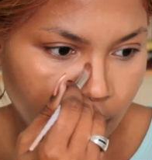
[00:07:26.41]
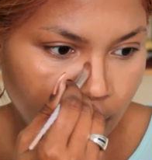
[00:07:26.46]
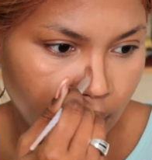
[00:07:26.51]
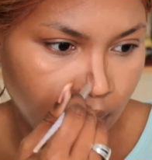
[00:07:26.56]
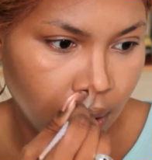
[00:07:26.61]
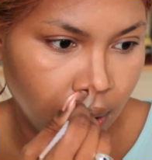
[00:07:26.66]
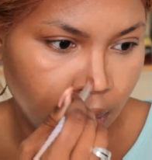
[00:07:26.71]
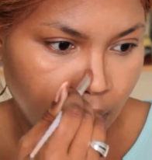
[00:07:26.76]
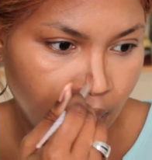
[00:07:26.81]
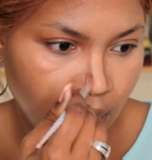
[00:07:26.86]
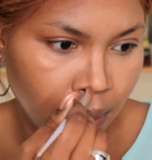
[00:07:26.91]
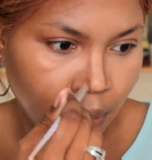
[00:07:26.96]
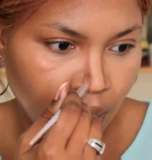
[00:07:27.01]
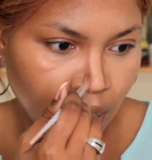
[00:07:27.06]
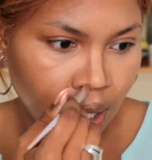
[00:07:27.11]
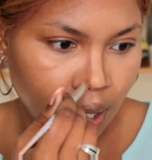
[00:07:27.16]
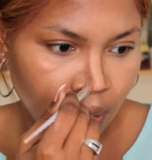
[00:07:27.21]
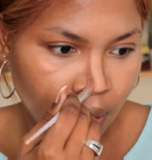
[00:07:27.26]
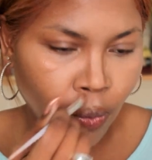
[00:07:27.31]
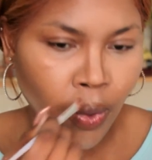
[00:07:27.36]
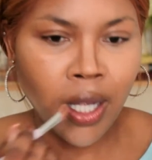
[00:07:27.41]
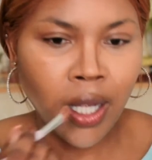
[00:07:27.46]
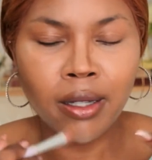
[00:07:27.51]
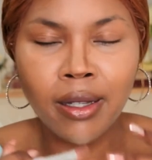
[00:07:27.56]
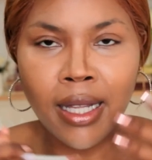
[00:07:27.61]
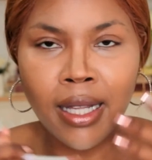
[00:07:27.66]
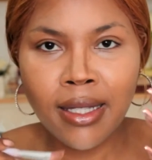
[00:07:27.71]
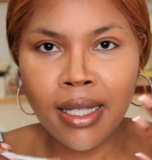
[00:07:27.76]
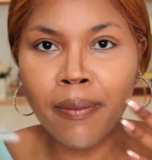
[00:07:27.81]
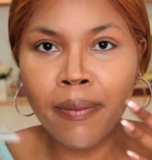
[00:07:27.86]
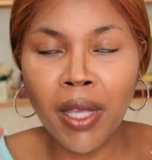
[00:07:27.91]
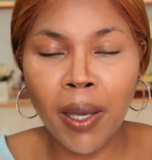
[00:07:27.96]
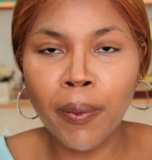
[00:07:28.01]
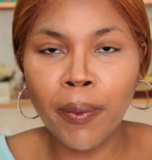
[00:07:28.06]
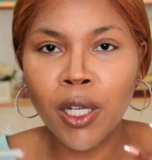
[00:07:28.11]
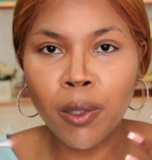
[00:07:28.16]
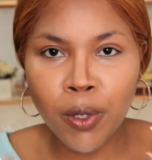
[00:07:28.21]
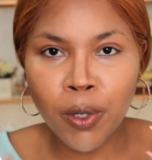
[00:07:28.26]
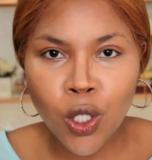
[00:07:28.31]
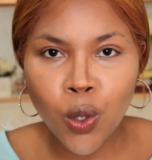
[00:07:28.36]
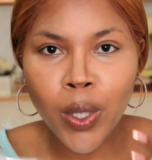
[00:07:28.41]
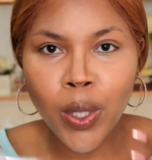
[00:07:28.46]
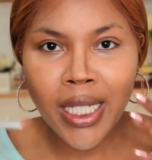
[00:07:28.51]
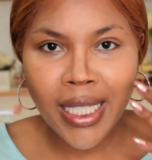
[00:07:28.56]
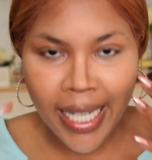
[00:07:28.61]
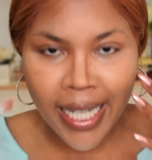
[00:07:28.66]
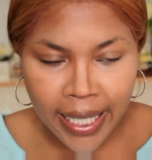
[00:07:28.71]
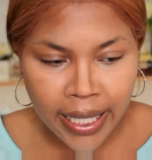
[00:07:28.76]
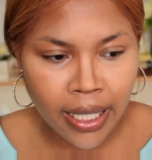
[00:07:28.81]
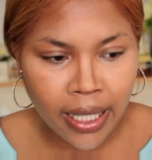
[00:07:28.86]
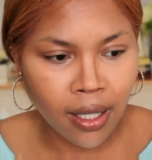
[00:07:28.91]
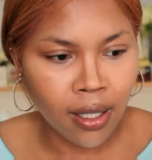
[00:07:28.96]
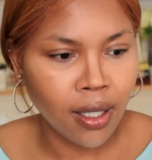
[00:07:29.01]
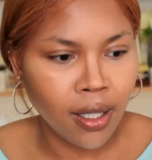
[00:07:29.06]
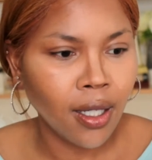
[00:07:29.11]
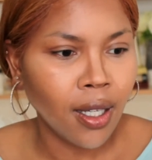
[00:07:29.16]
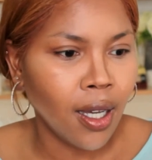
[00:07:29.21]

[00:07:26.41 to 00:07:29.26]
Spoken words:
You know, that's something I'm going to be doing daily.